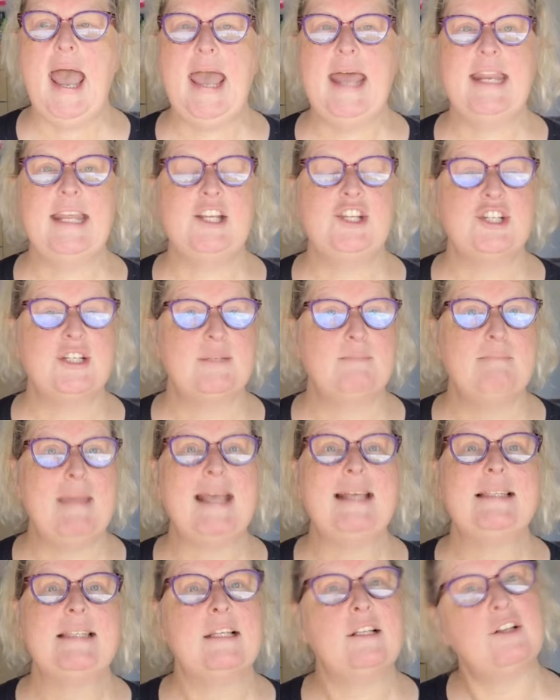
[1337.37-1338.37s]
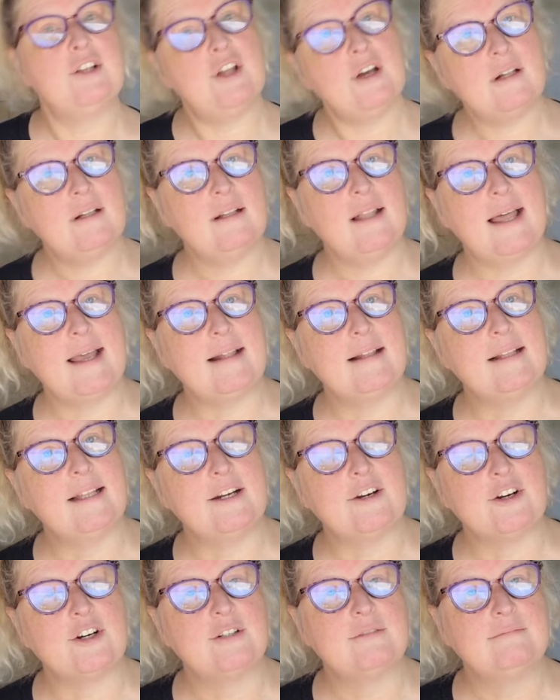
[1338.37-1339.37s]
And it just makes it look like
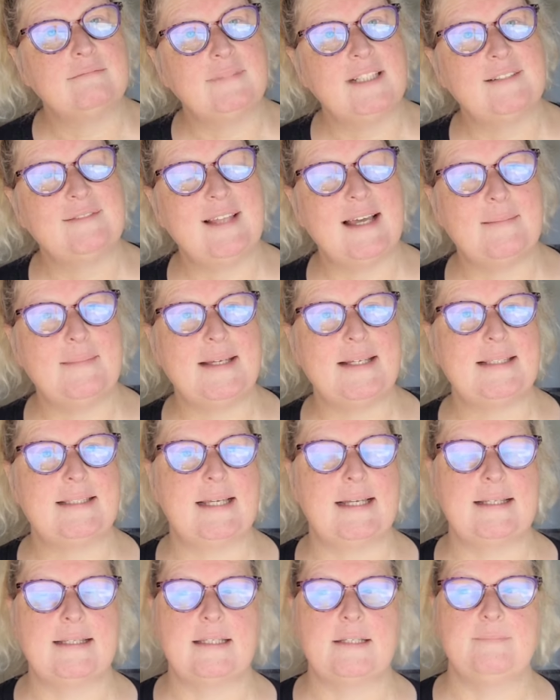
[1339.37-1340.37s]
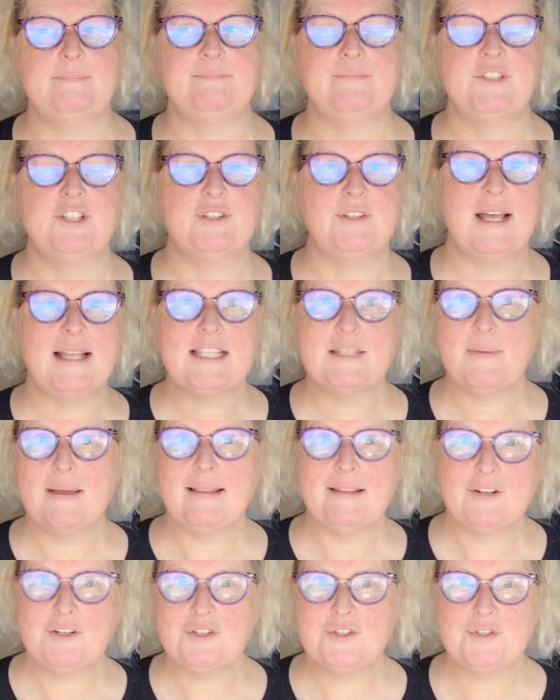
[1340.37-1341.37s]
glitter, if that makes sense. So that's
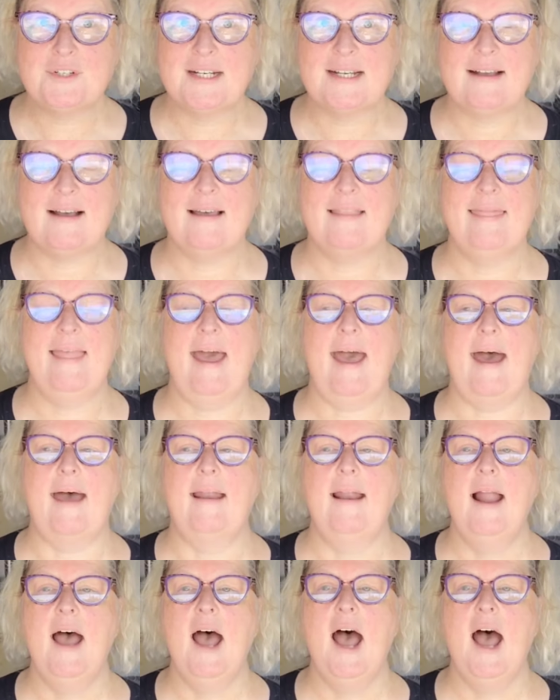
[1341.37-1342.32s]
my little trick on that.